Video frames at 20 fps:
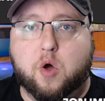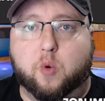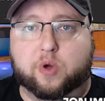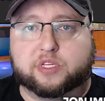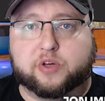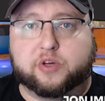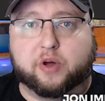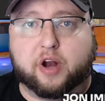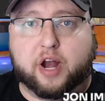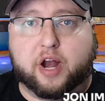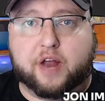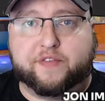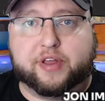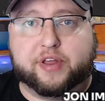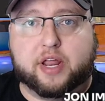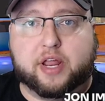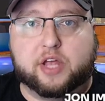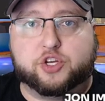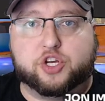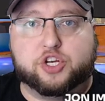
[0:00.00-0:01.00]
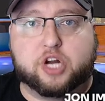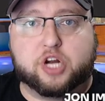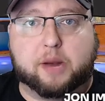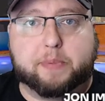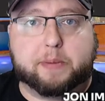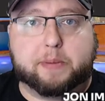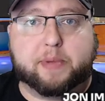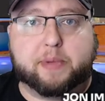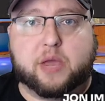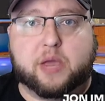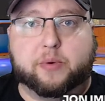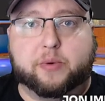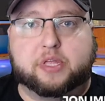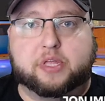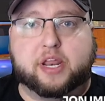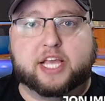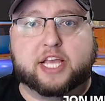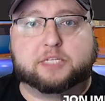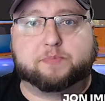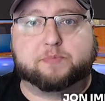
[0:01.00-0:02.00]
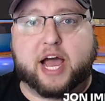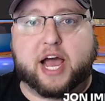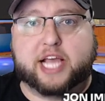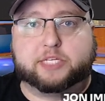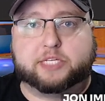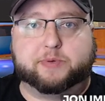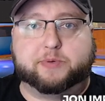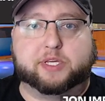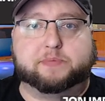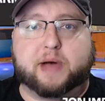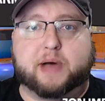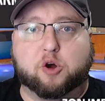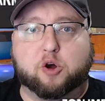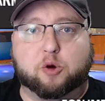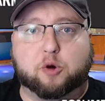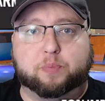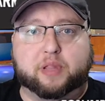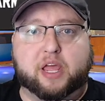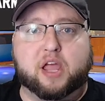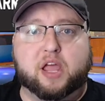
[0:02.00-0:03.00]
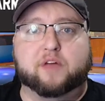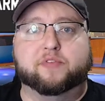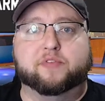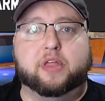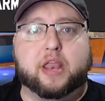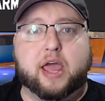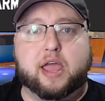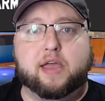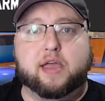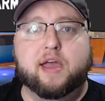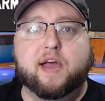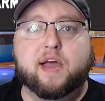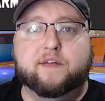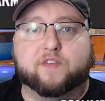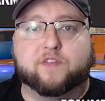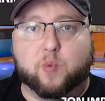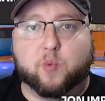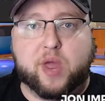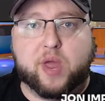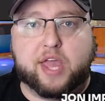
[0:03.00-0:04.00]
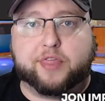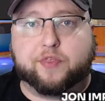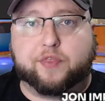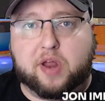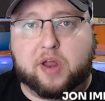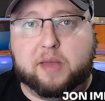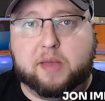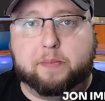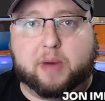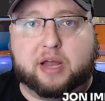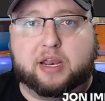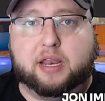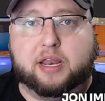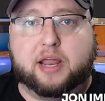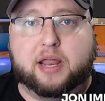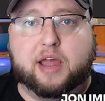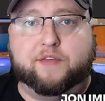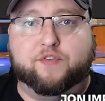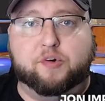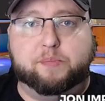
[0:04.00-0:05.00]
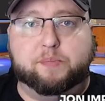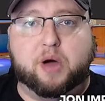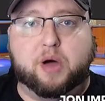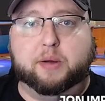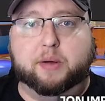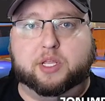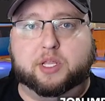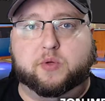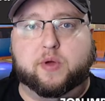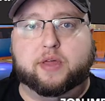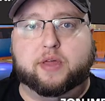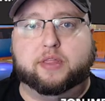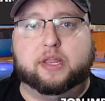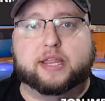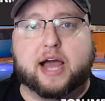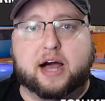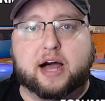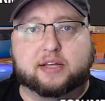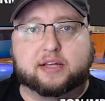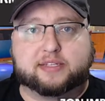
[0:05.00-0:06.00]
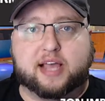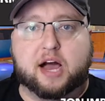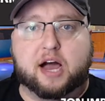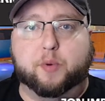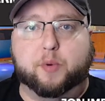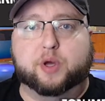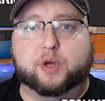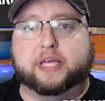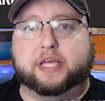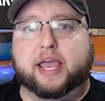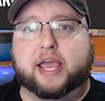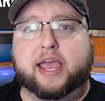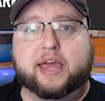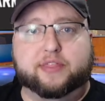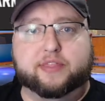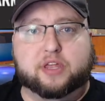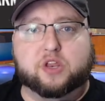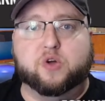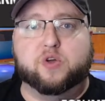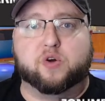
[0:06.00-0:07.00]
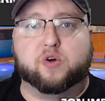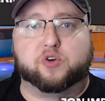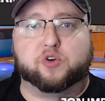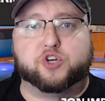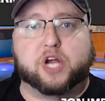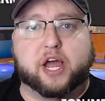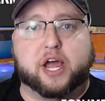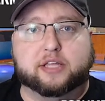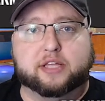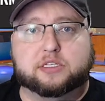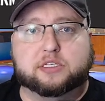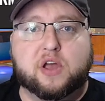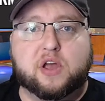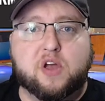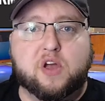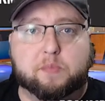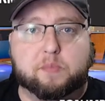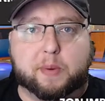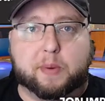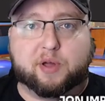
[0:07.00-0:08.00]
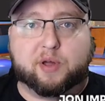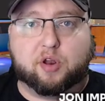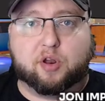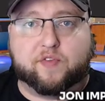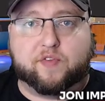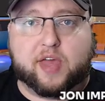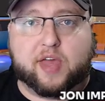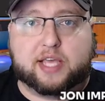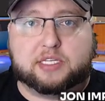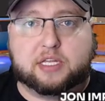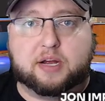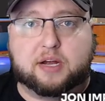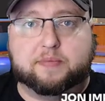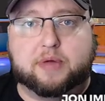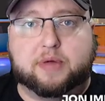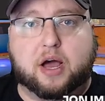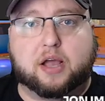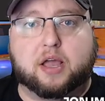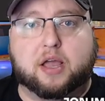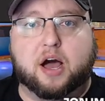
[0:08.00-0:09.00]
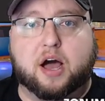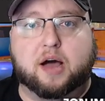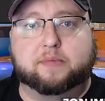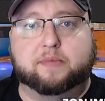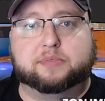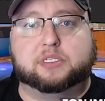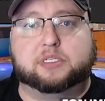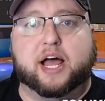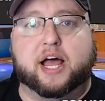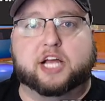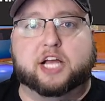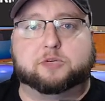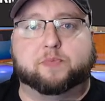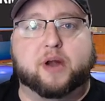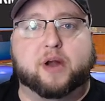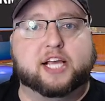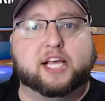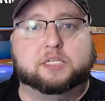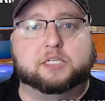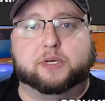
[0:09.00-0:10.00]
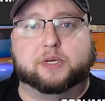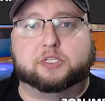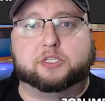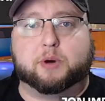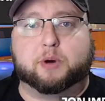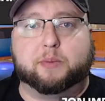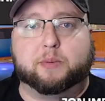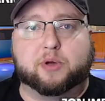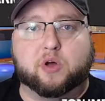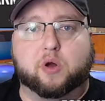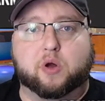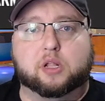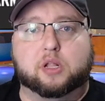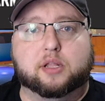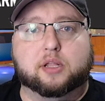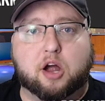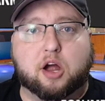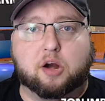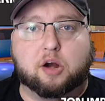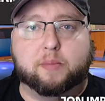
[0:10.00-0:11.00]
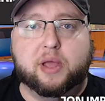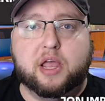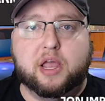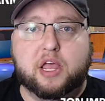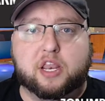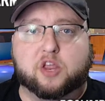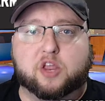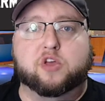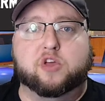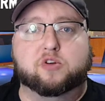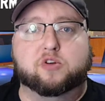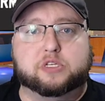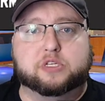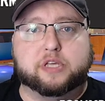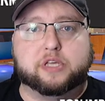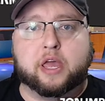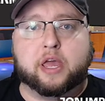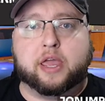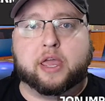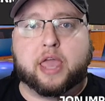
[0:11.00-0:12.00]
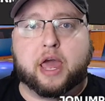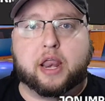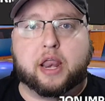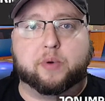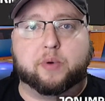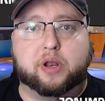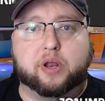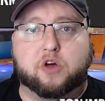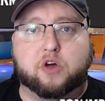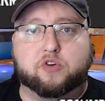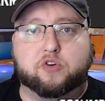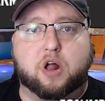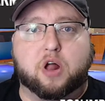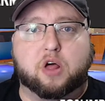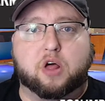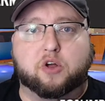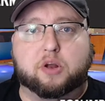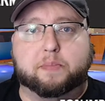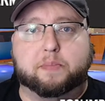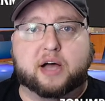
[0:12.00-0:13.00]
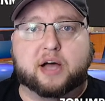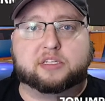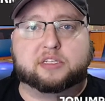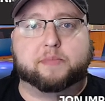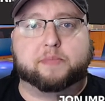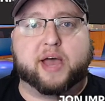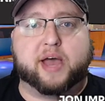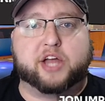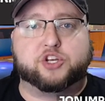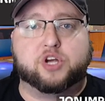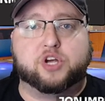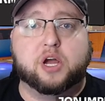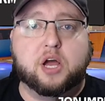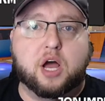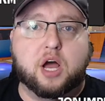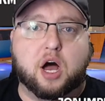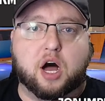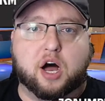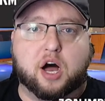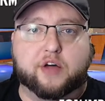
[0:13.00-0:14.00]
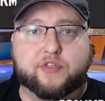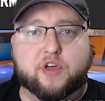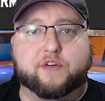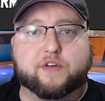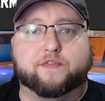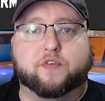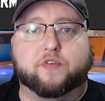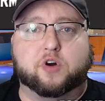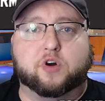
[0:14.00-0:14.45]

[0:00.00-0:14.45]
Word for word: going on, F A Nation? John Pemba here with today's Prize Picks Power Play of the Day for Week three Monday Night Football between the Dallas Cowboys and the New York Giants. Remember, go to fantasyalarm.com slash prizepicks, promo code ALARM. New users get a one hundred dollar deposit match on their first